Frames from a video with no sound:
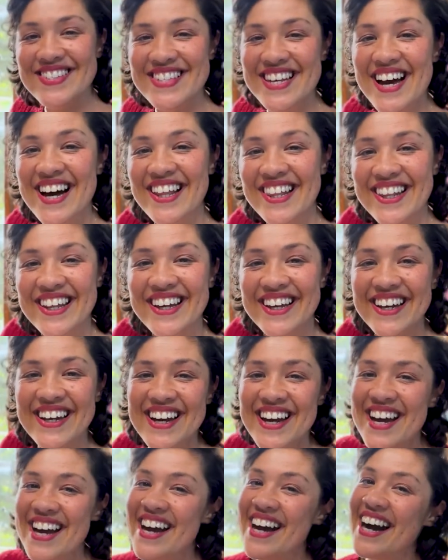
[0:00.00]
out there
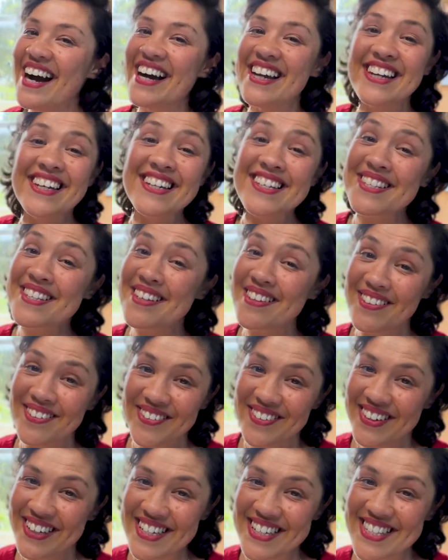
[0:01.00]
and it is
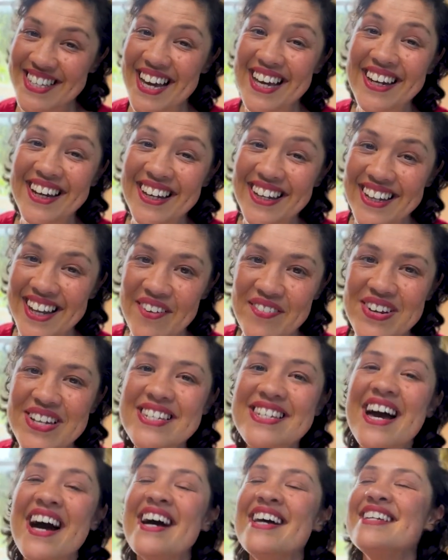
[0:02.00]
glorious and I love it.
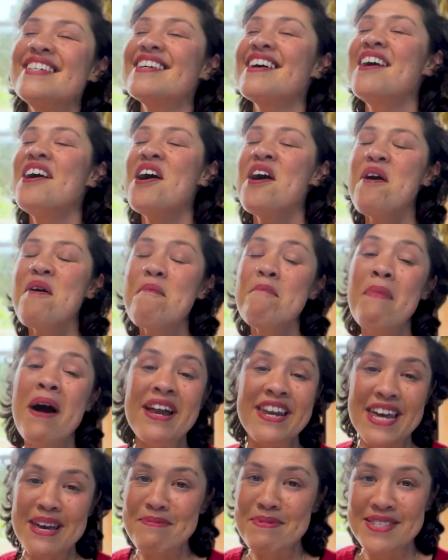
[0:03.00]
And my
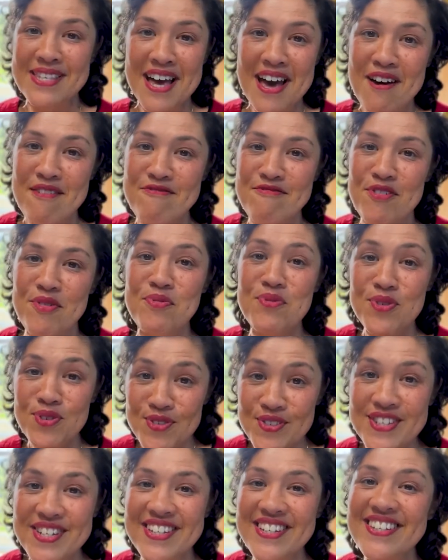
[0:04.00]
neighbors have
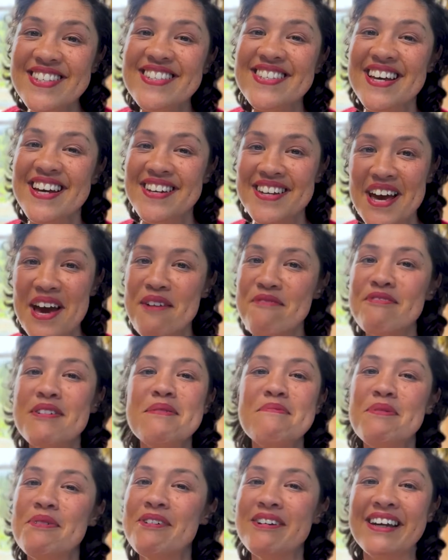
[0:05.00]
roosters and every
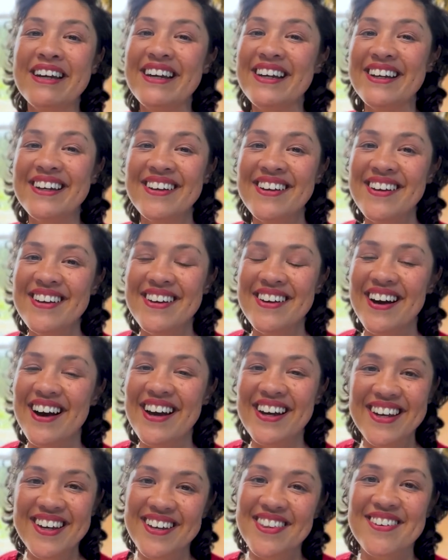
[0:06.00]
morning I
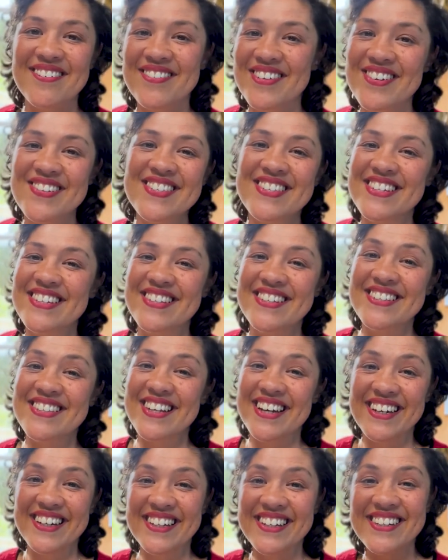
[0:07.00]
hear the roosters
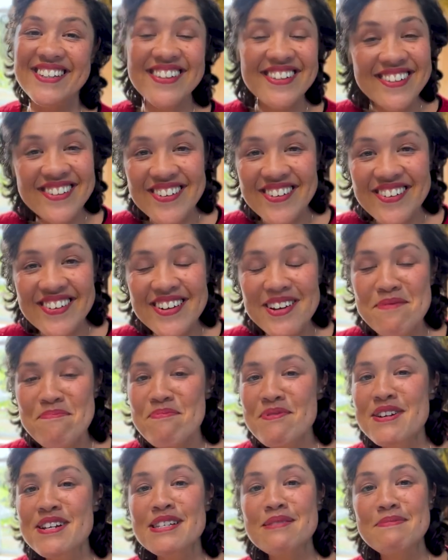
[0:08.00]
and you know, it
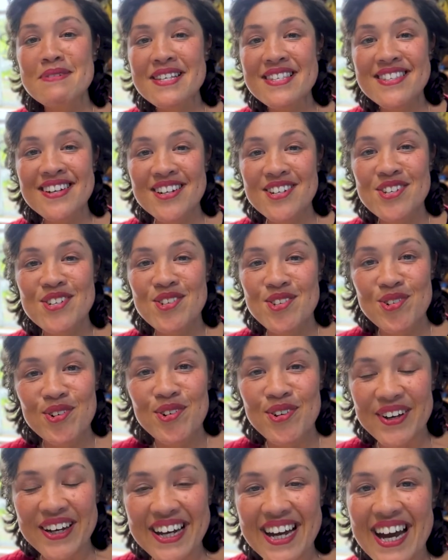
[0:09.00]
brings me such
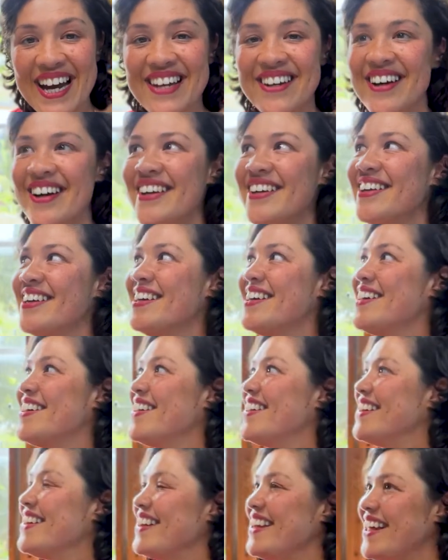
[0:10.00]
joy. And I
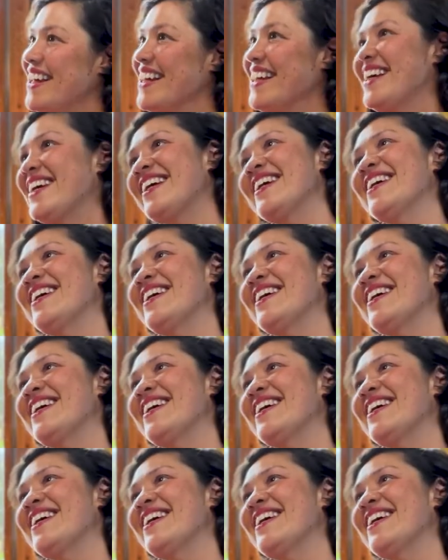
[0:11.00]
like,